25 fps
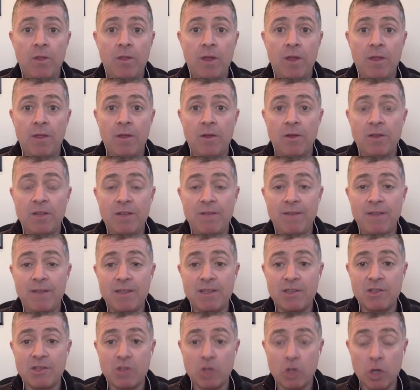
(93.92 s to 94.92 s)
their
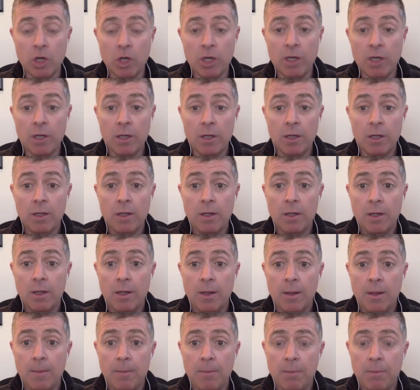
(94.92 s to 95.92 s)
defense is good,
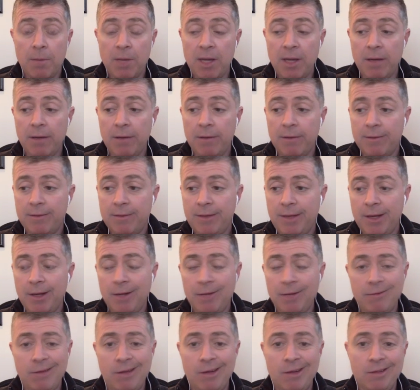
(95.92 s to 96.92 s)
but, I
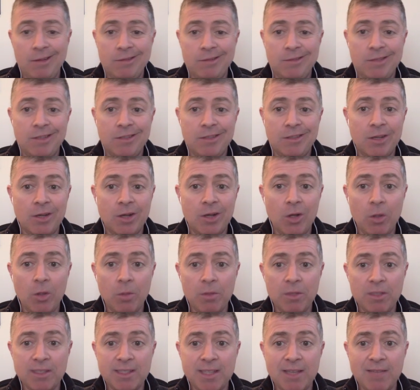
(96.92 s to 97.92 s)
don't think they're going to hold
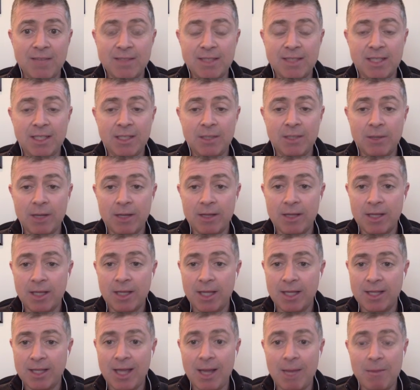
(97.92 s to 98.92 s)
them to 17 or anything
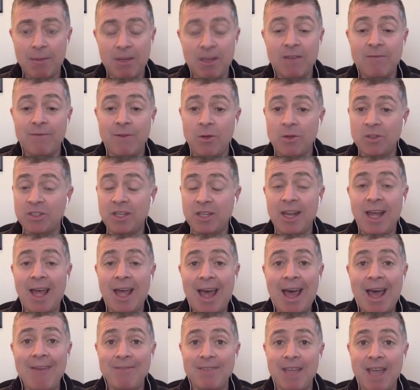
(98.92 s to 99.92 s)
like that. I mean, Nick Foles is going
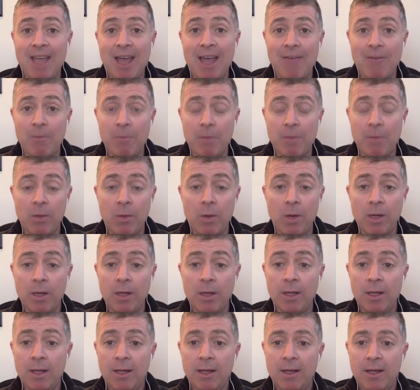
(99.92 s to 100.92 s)
to have a big
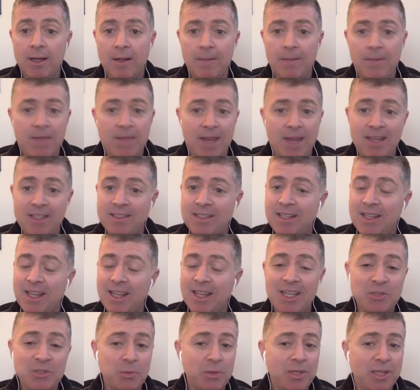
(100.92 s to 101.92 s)
one. And I said
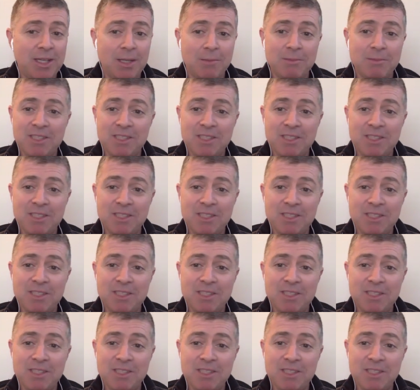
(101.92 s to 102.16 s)
last week,